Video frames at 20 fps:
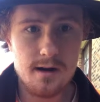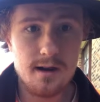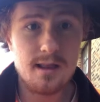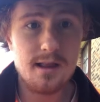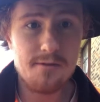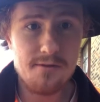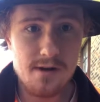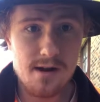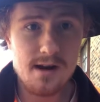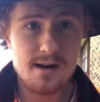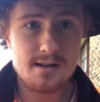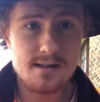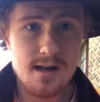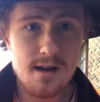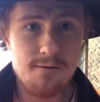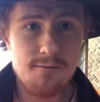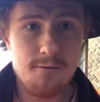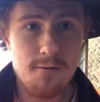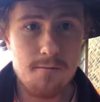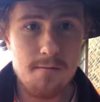11 out of
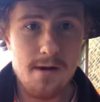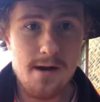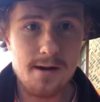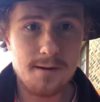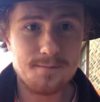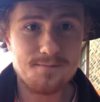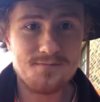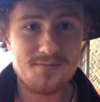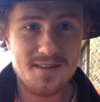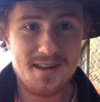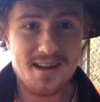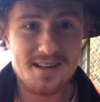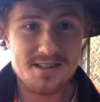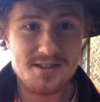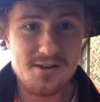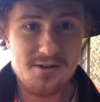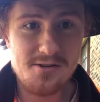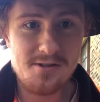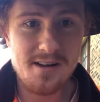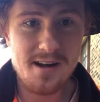10 from me. Catch
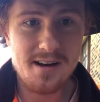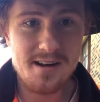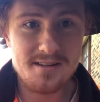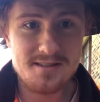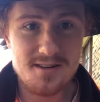you all later.